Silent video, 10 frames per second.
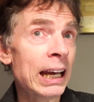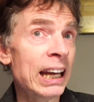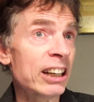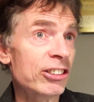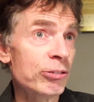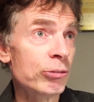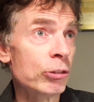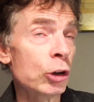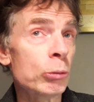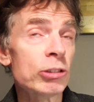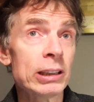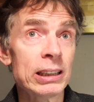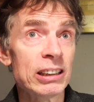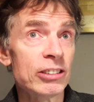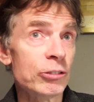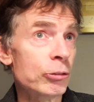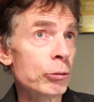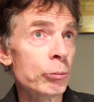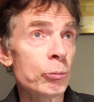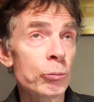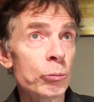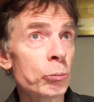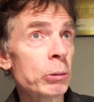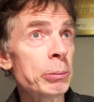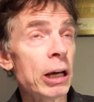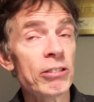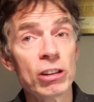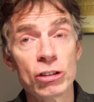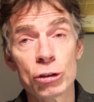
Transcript: and hopefully maybe I will